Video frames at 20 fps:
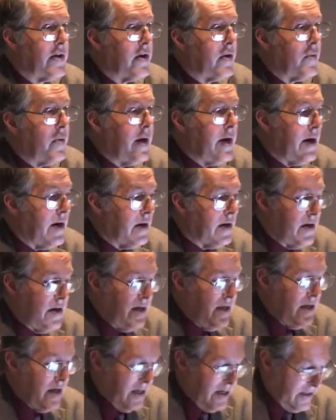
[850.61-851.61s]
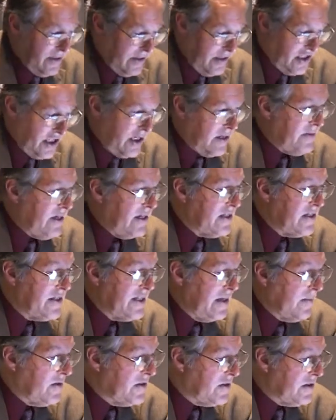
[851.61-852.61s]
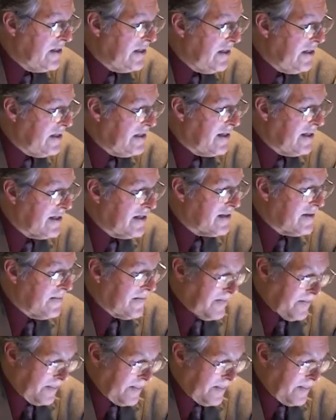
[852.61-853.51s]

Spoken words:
are rare to generate stable statistics.